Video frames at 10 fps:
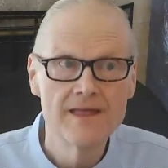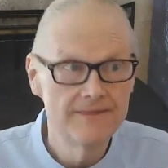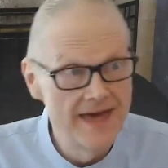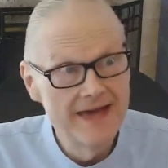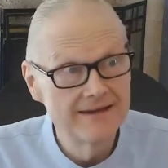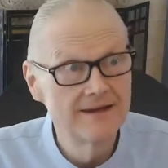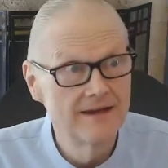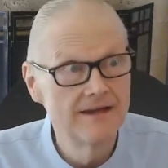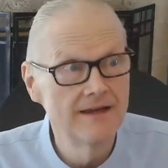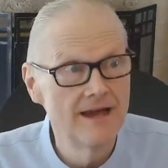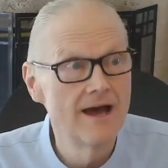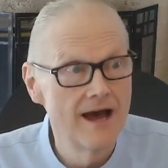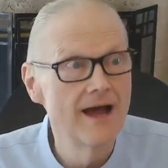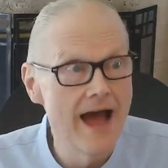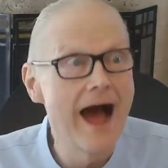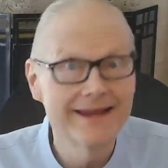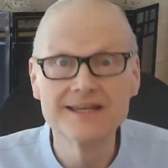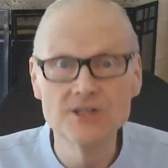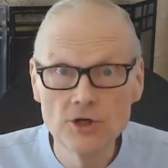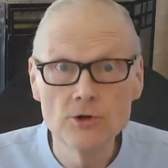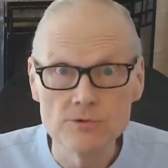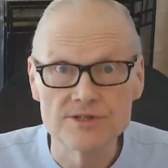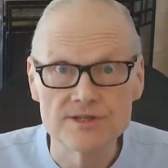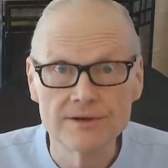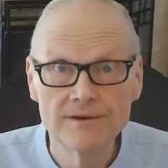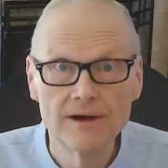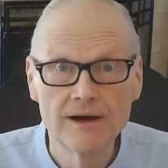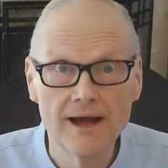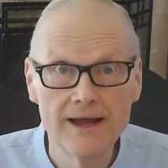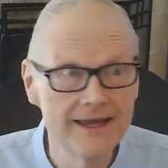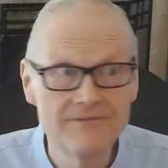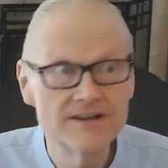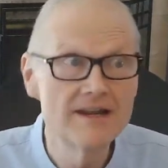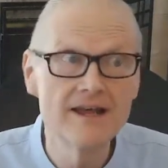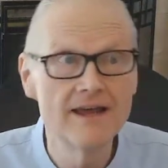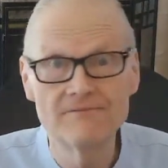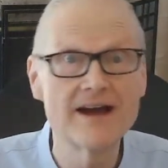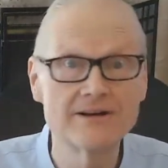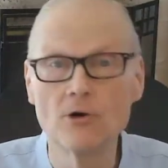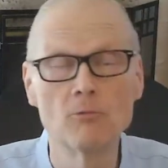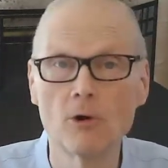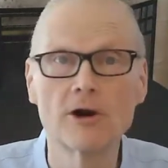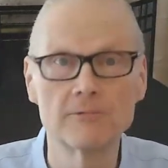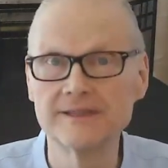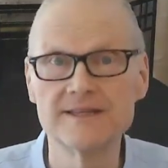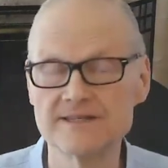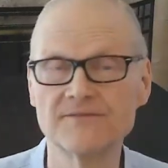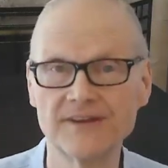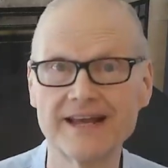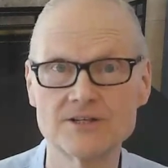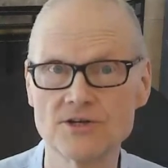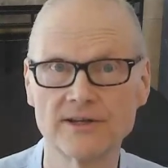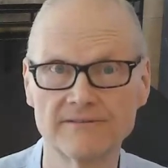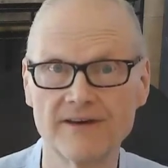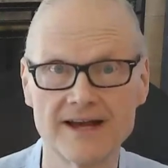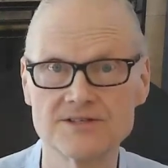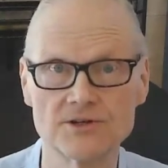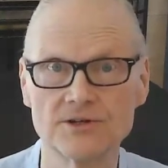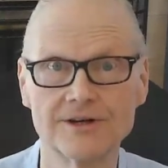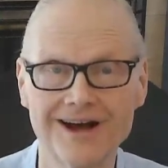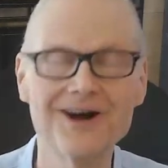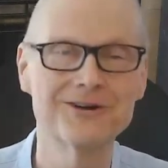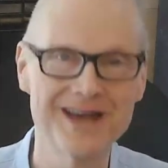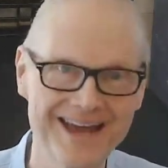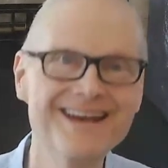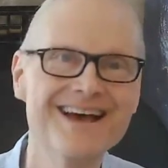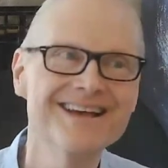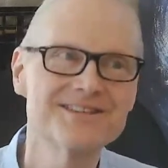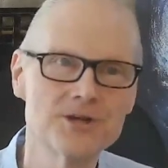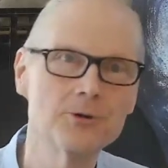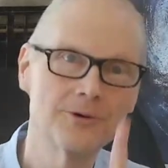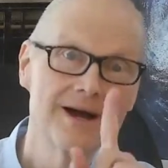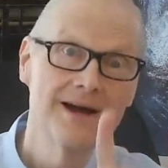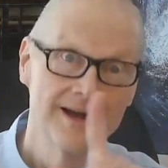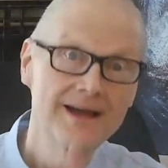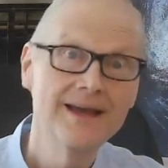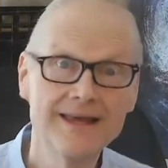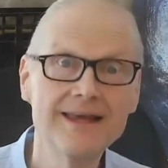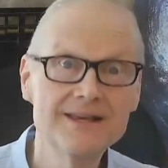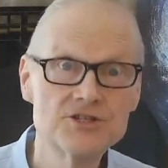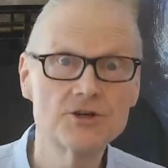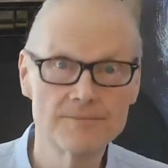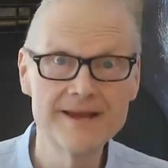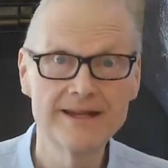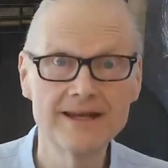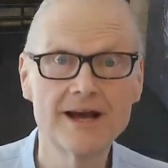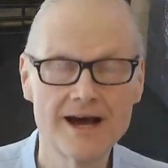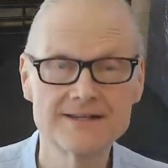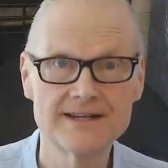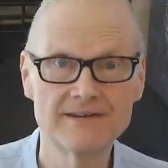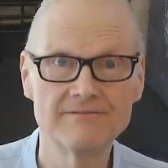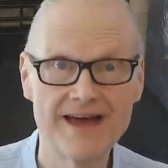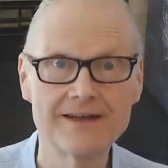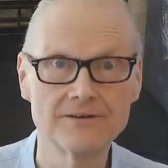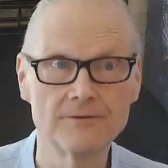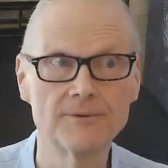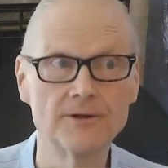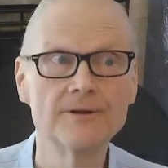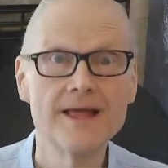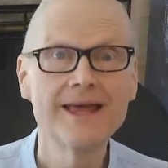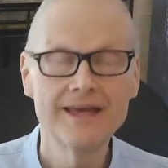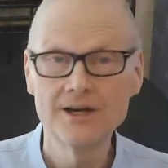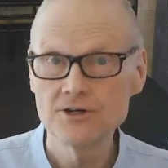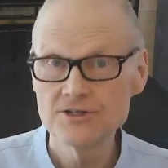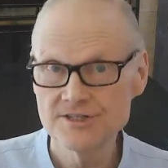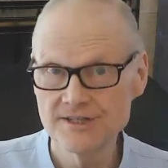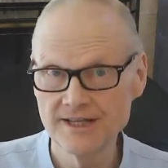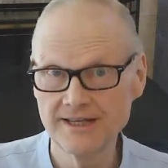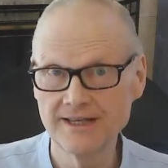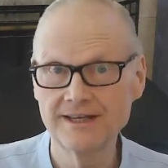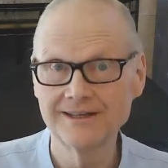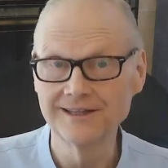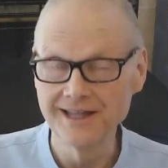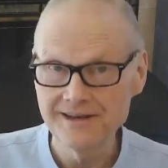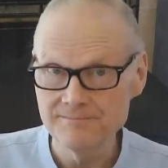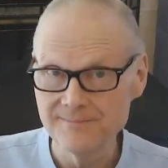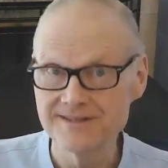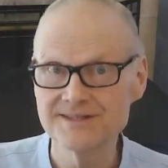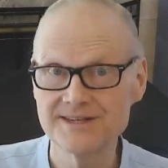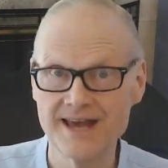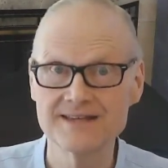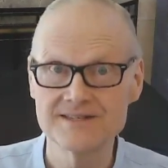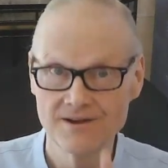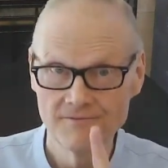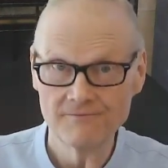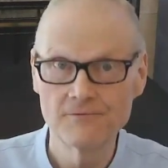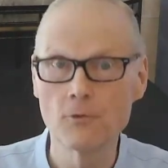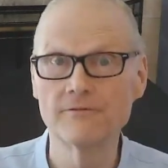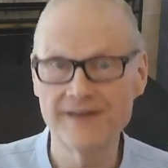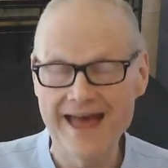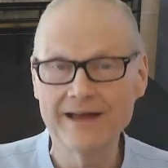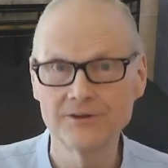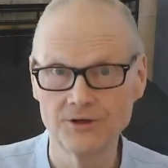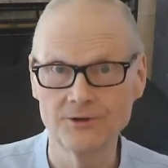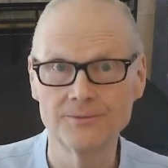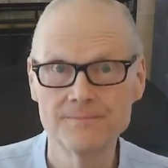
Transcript: that I can use even if I don't work with this financial advisor. Okay. So is your meeting content valuable? Here's the litmus test for value.